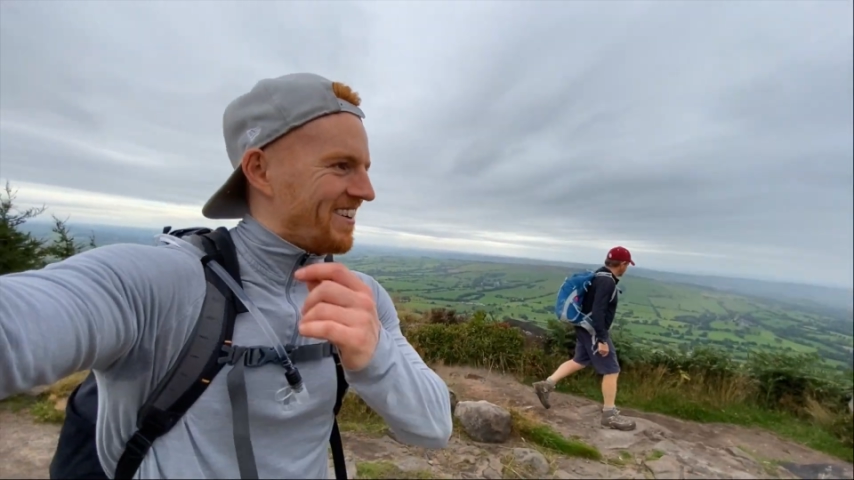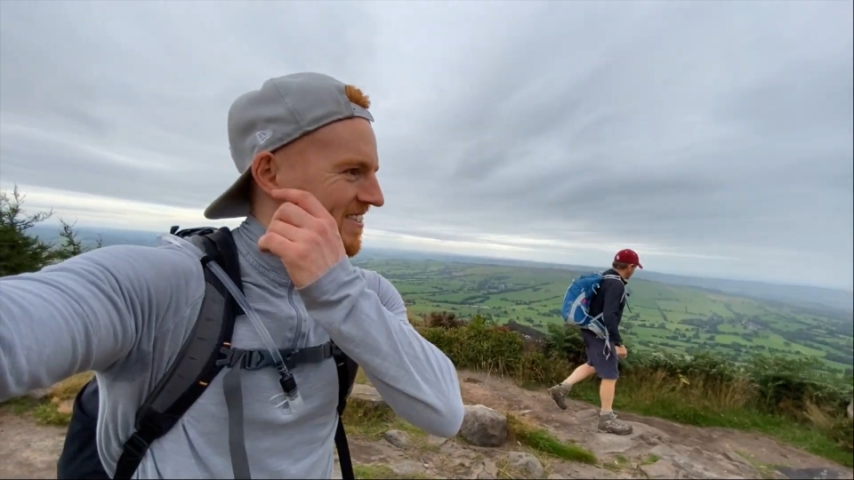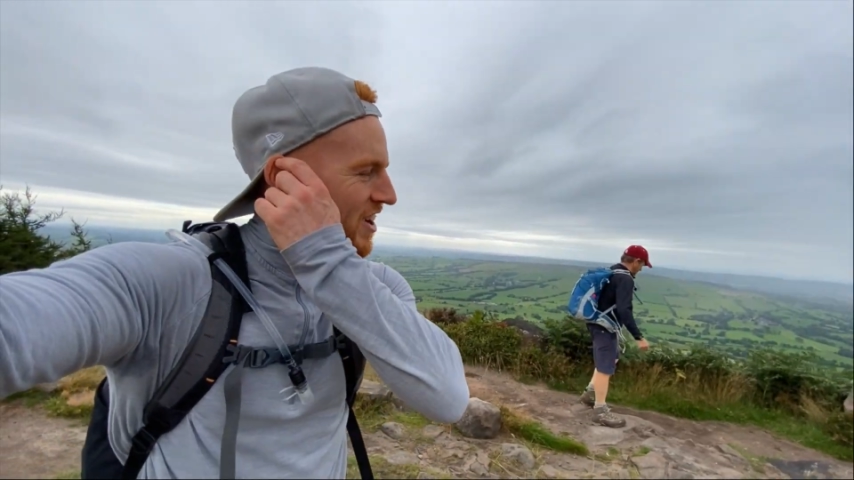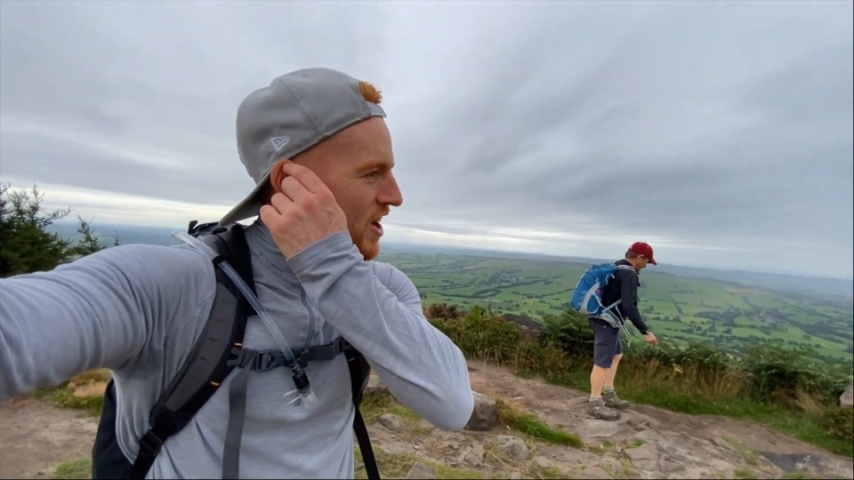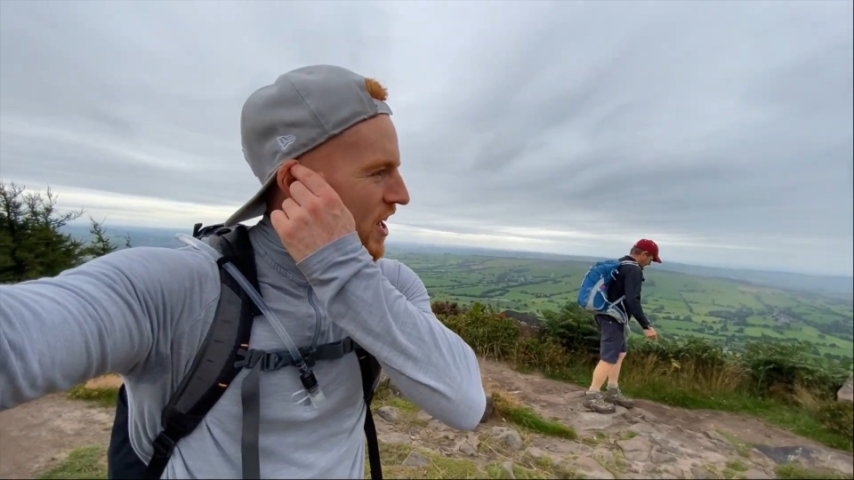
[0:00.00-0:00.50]
old.
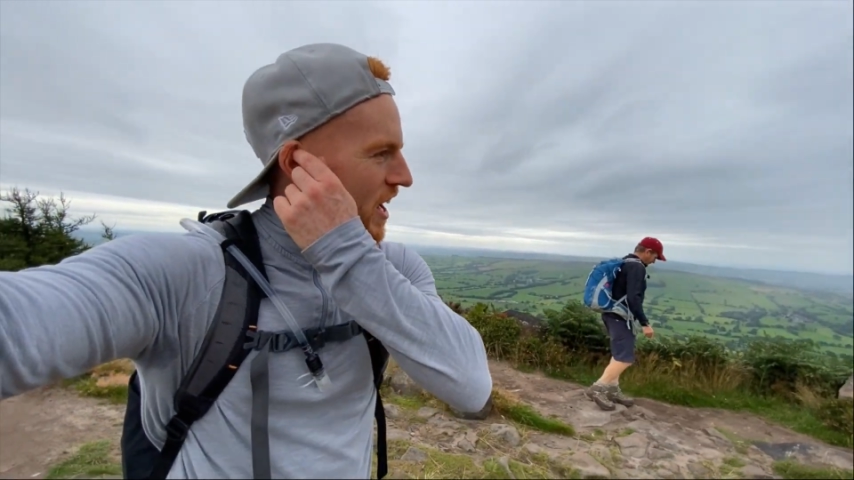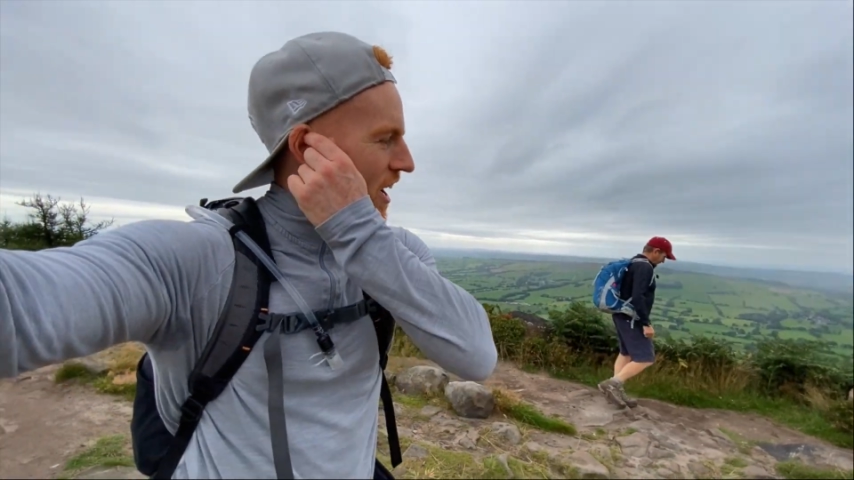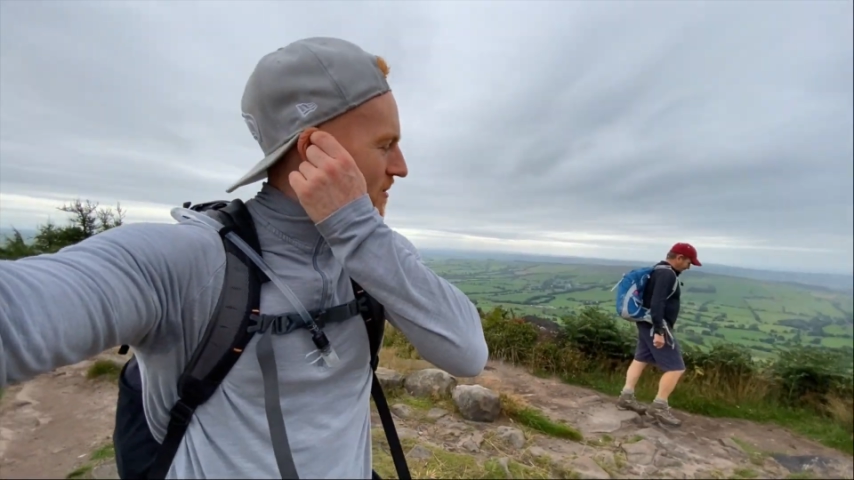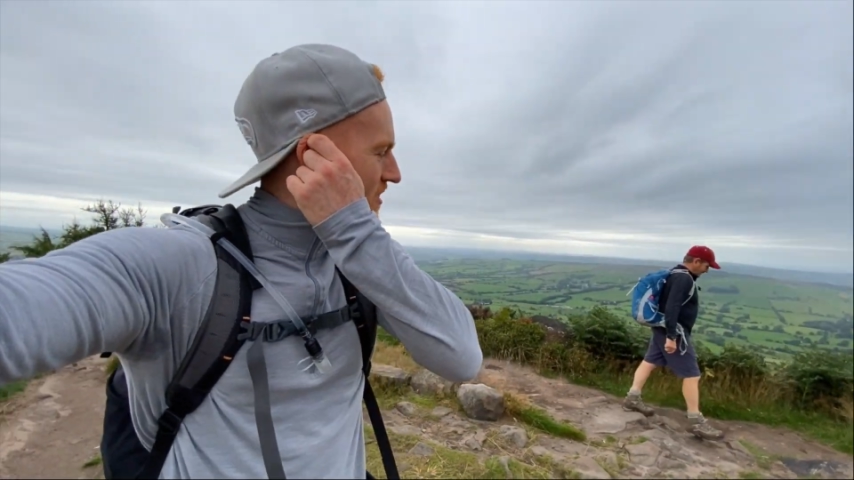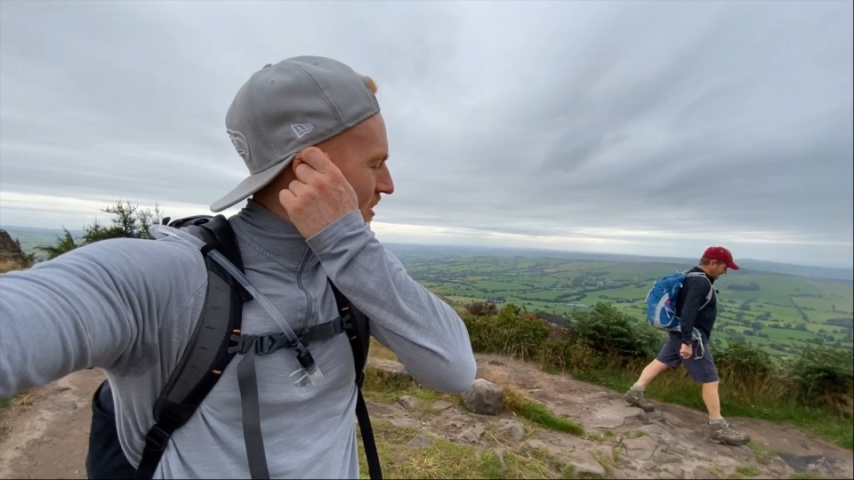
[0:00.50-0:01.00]

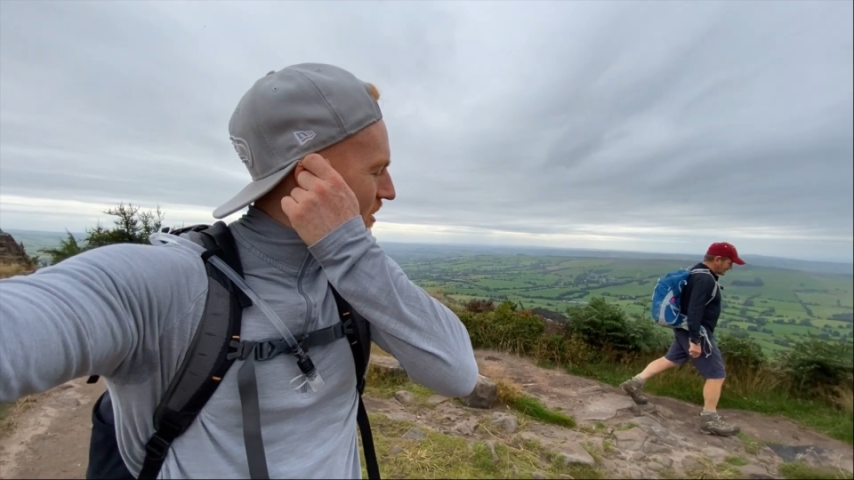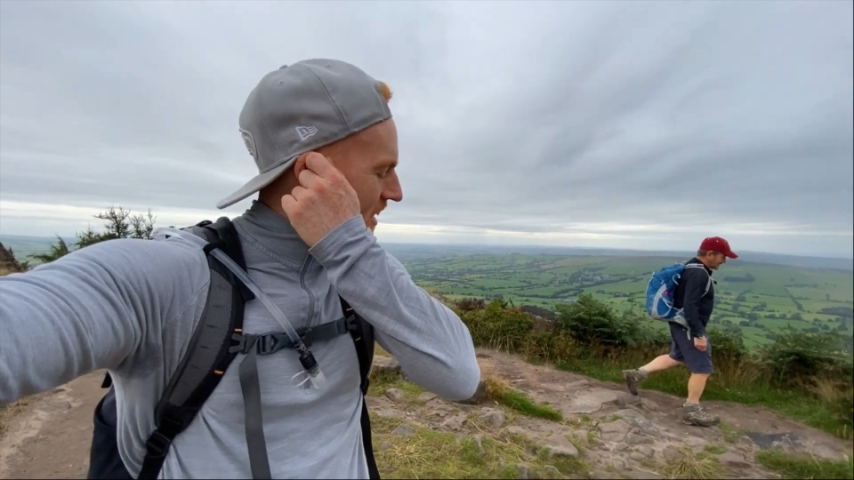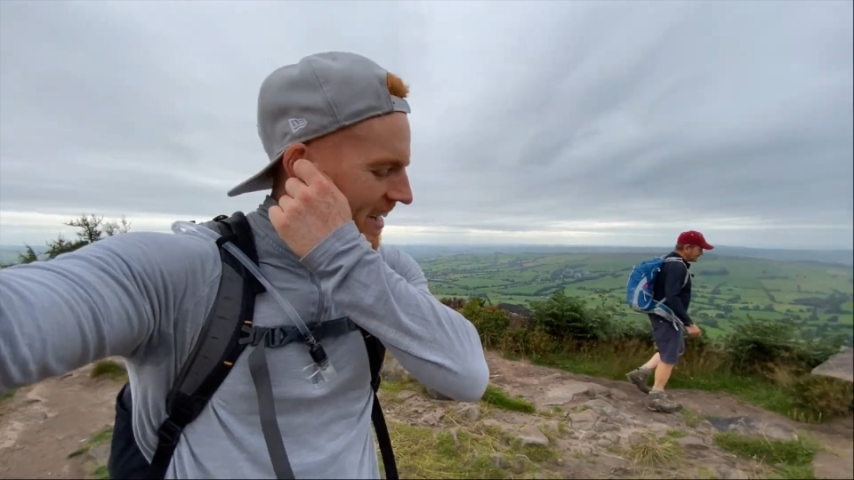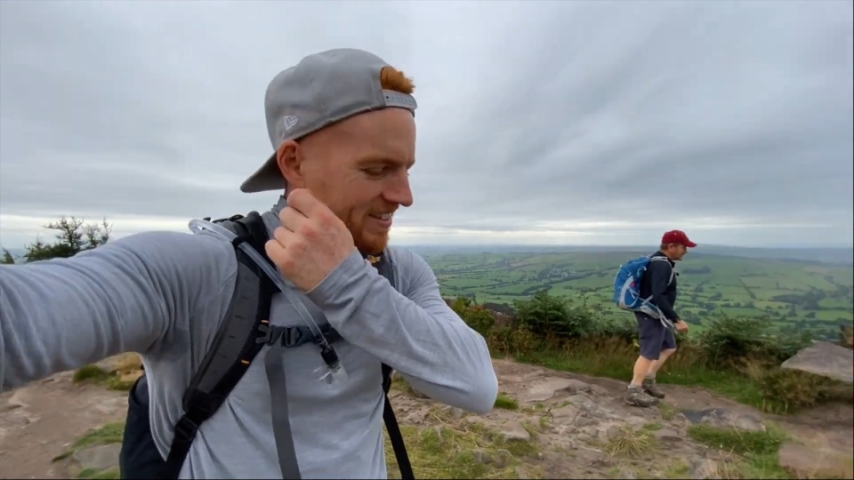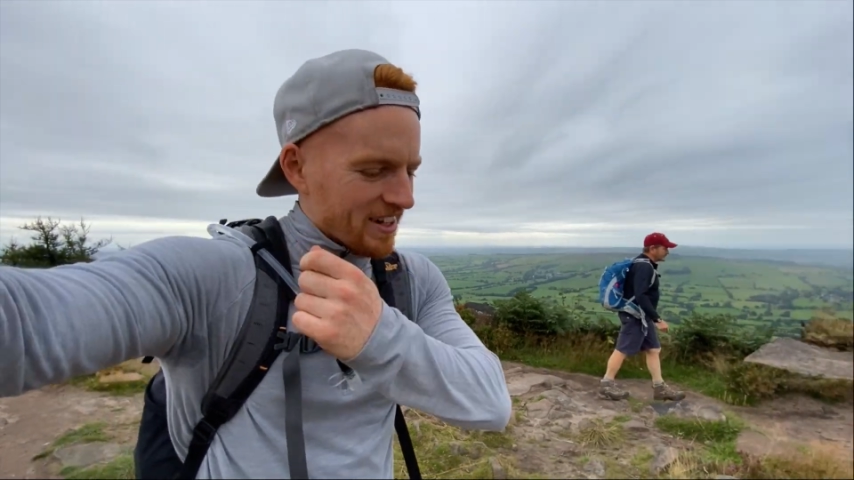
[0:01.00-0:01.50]
Still got the
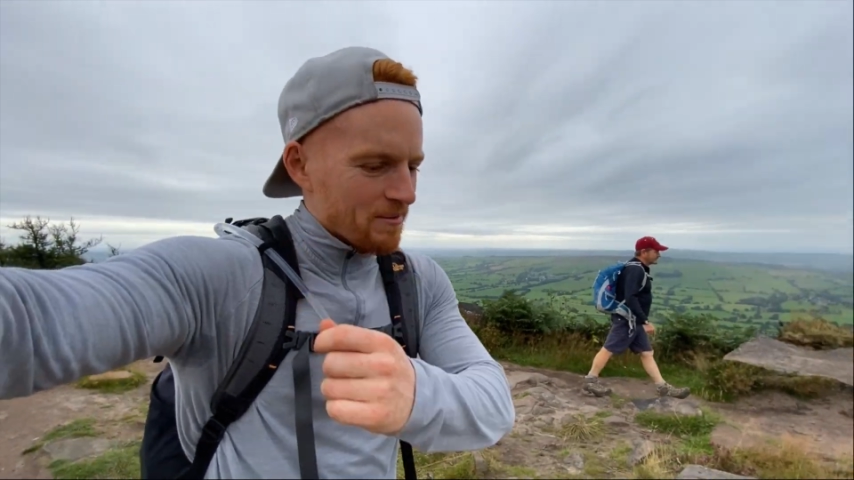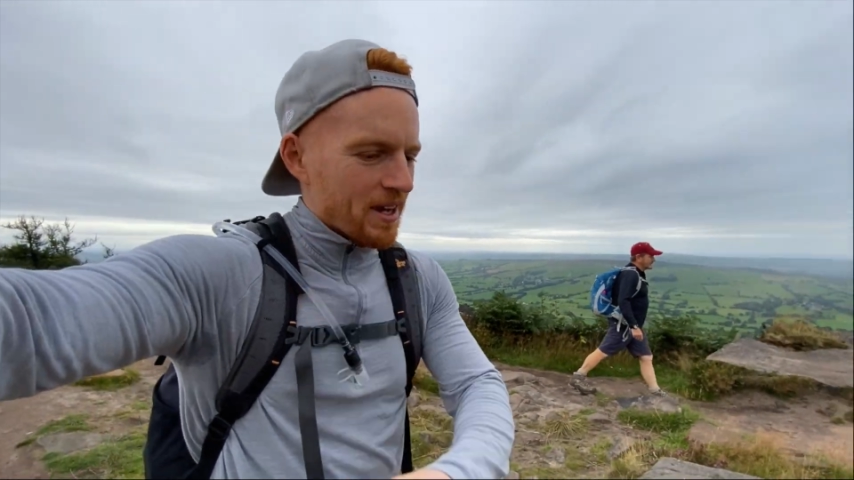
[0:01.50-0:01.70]
legs in him.